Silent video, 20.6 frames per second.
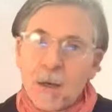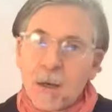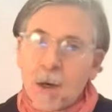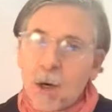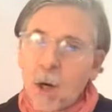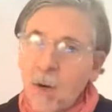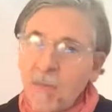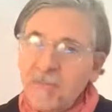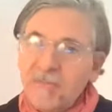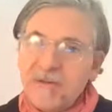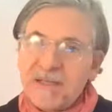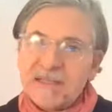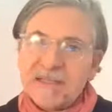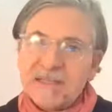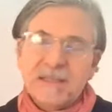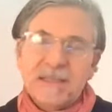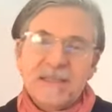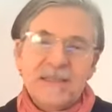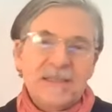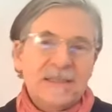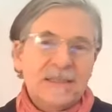
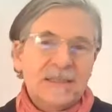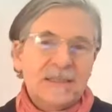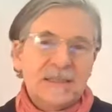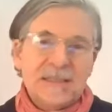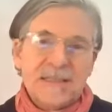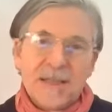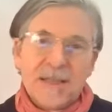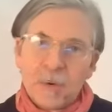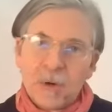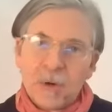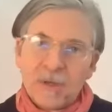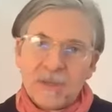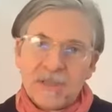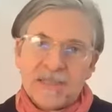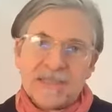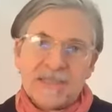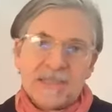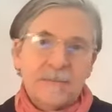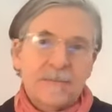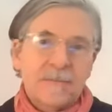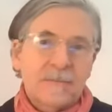Obviously,
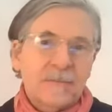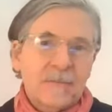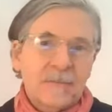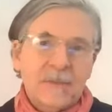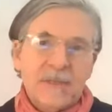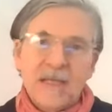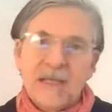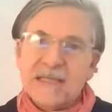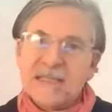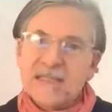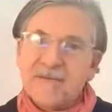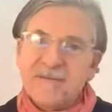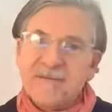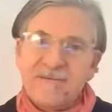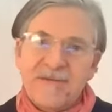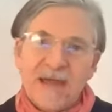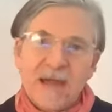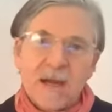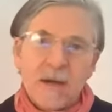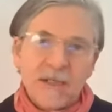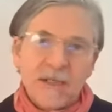liberalism is a
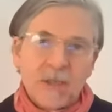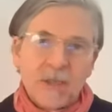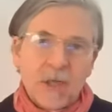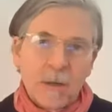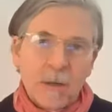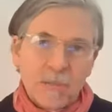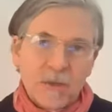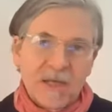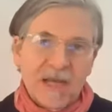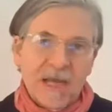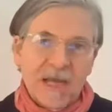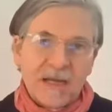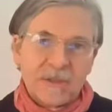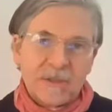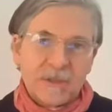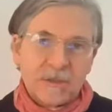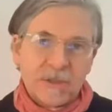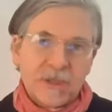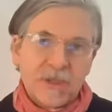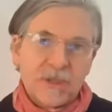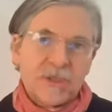very complicated
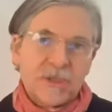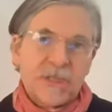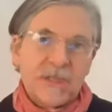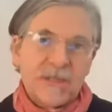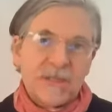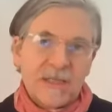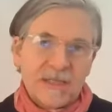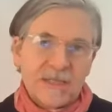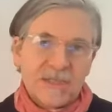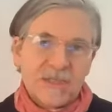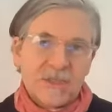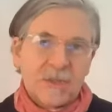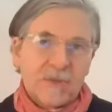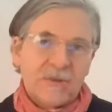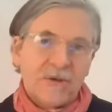tradition in the history